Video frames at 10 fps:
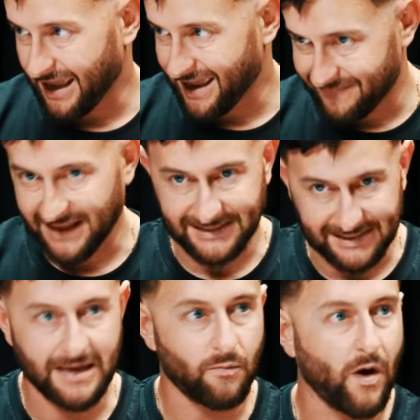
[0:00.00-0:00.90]
in that
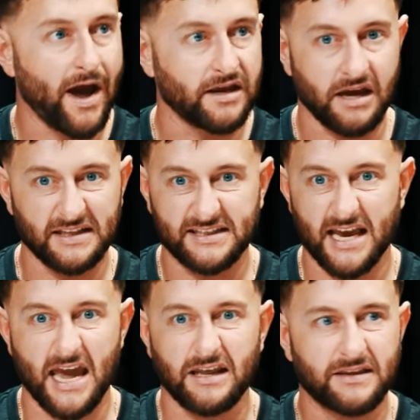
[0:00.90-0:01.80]
same way and
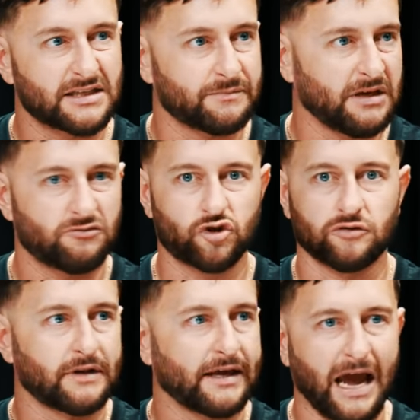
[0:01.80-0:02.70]
say anything to me,
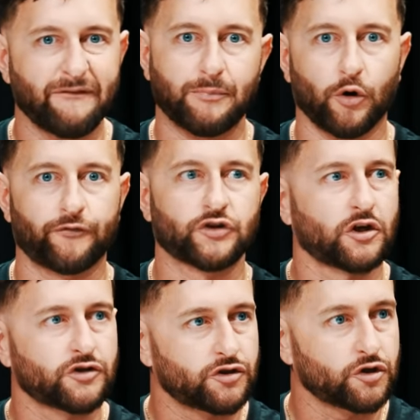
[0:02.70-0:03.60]
something like, have you bought the
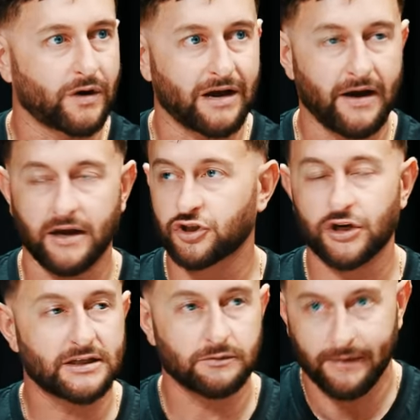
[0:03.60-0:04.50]
sausages, whatever, and straight